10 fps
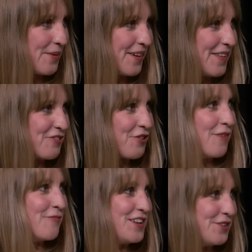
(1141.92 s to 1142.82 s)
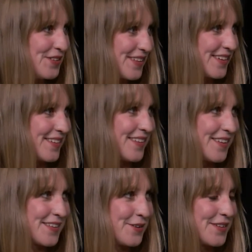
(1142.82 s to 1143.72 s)
and then try and reuse it. And
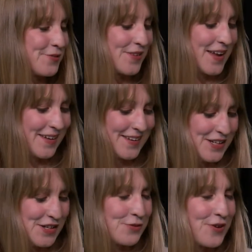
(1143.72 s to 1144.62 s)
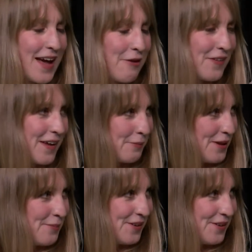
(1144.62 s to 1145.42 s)
so it's already out there that people are trying.